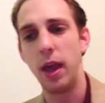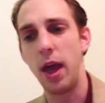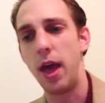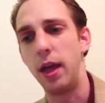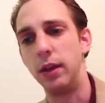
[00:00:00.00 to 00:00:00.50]

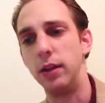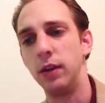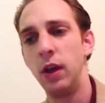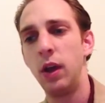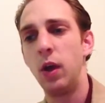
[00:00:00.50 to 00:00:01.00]
And
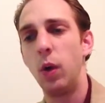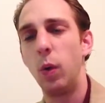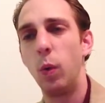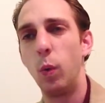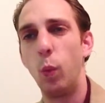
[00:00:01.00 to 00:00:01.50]

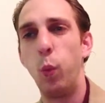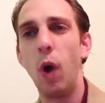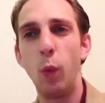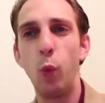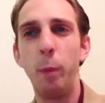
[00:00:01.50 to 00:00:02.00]

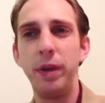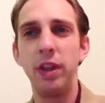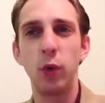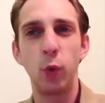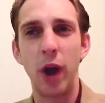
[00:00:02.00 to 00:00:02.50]
what will be
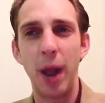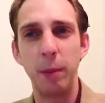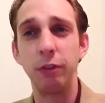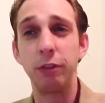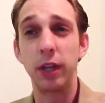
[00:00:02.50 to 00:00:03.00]
the
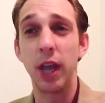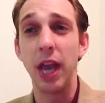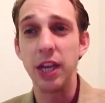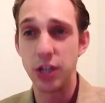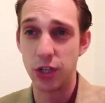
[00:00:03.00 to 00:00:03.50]

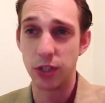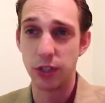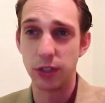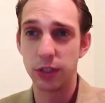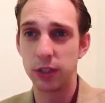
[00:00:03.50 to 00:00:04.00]

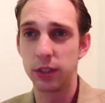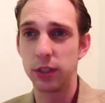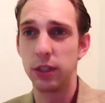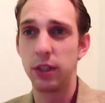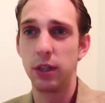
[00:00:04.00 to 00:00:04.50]
ramifications
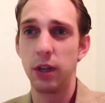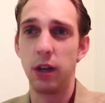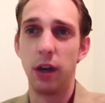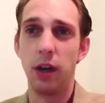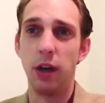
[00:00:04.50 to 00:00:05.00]

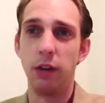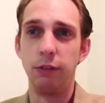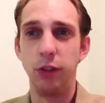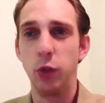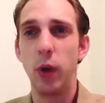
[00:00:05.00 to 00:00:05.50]

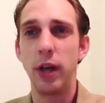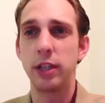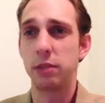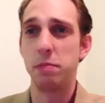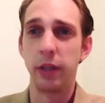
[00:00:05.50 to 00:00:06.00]
of
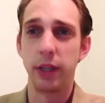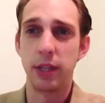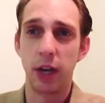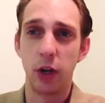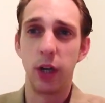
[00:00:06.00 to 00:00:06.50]
U.S.
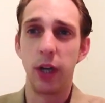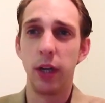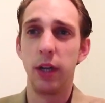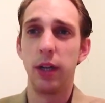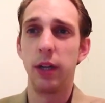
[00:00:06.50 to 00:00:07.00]
military
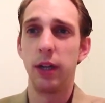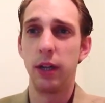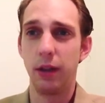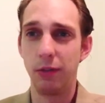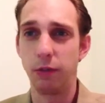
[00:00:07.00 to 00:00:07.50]

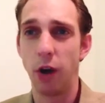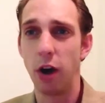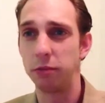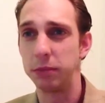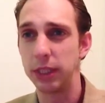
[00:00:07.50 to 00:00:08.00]

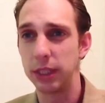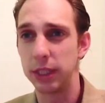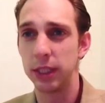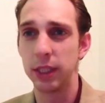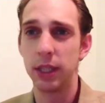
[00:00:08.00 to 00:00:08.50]

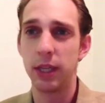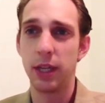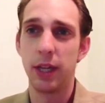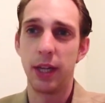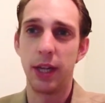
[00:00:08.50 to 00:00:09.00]
involvement
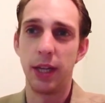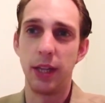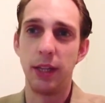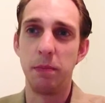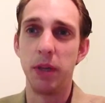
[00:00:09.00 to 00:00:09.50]

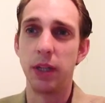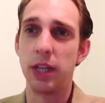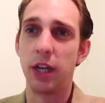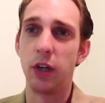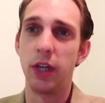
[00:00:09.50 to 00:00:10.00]
in the
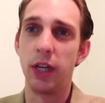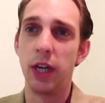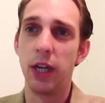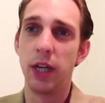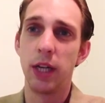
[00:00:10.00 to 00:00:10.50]
military
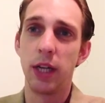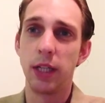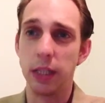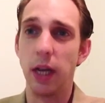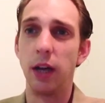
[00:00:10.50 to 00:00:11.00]

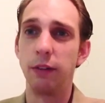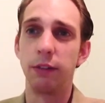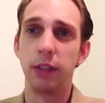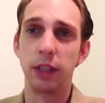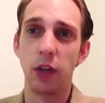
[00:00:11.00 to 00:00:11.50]

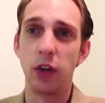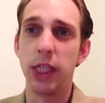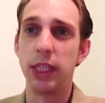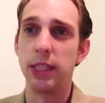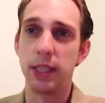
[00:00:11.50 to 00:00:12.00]
conflict already
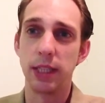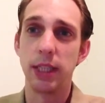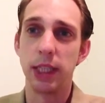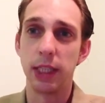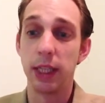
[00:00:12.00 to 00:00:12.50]

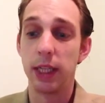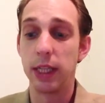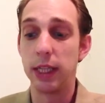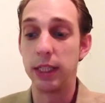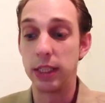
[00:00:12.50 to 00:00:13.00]
existing
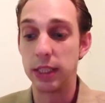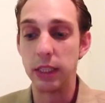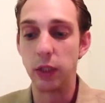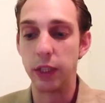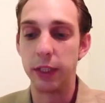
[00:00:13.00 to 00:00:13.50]
in
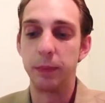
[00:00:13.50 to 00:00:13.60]
Syria?